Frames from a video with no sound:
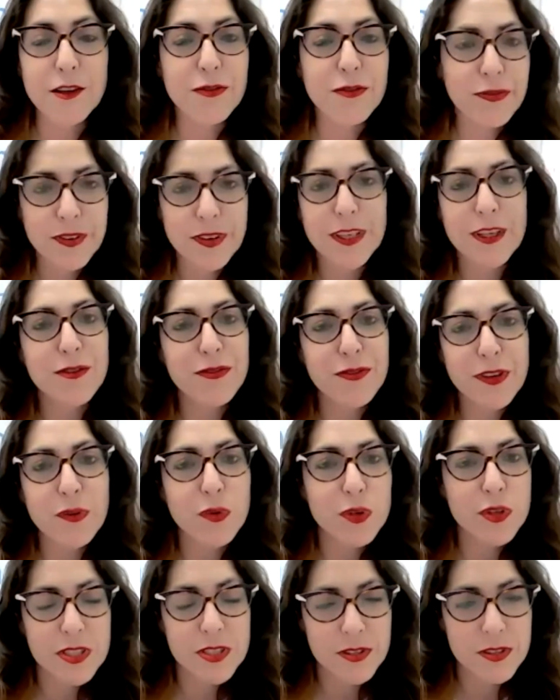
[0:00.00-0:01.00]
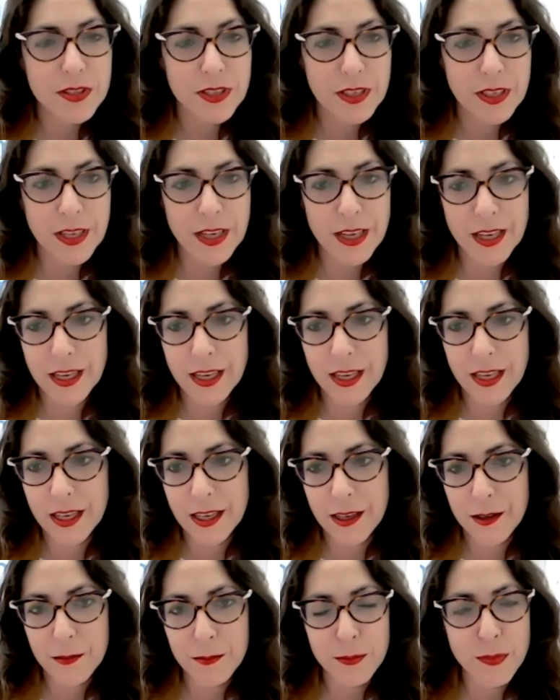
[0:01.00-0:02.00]
if he was
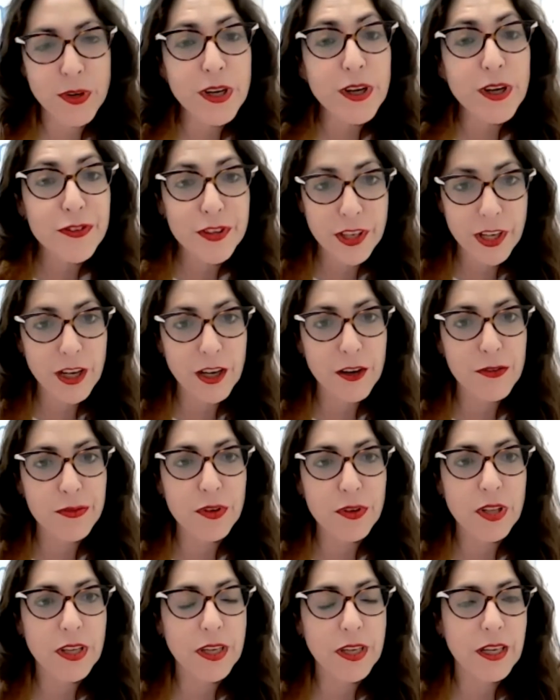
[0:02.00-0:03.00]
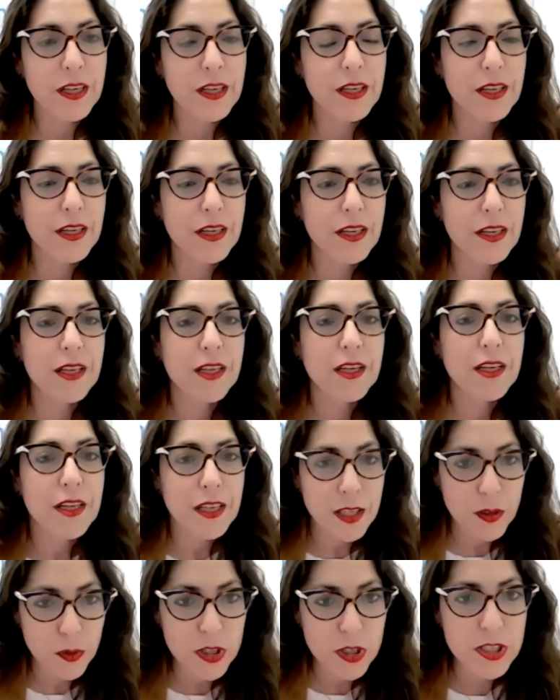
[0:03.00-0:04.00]
briefed carefully,
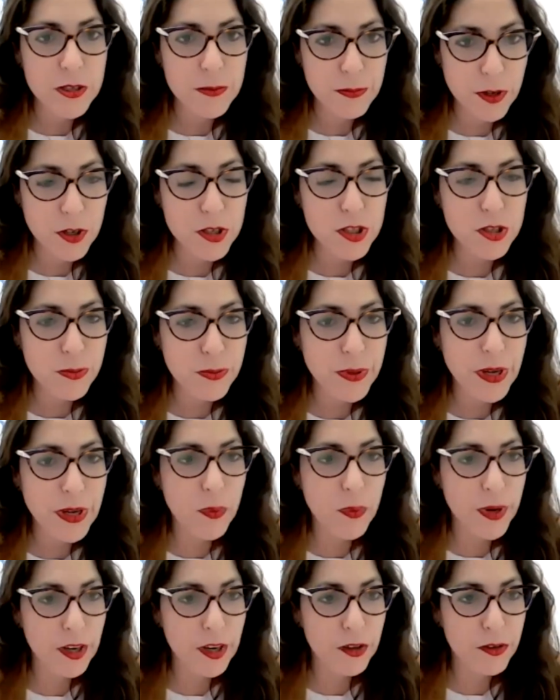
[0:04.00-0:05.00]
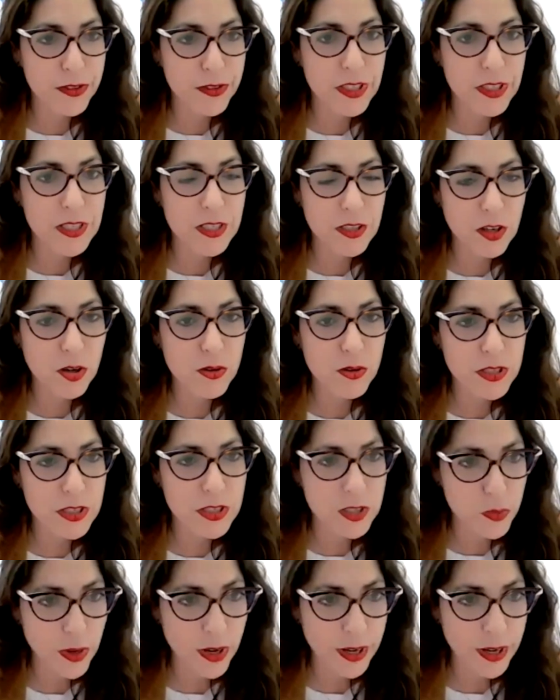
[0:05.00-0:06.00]
he was supposed to be aware of these
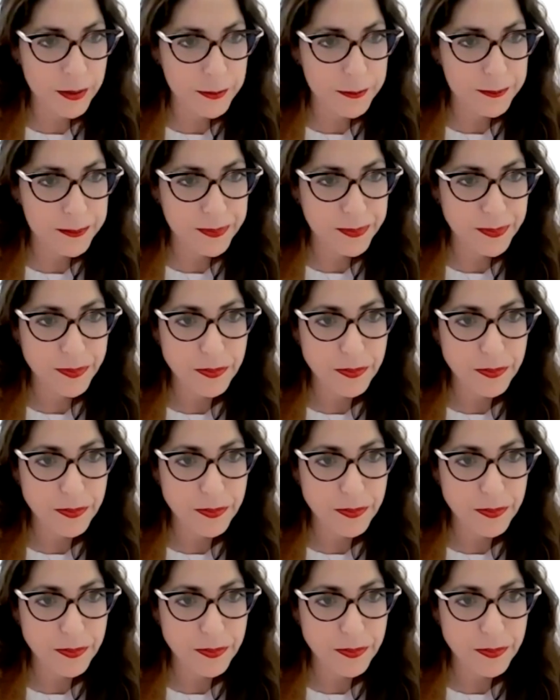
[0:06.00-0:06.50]
codes as well.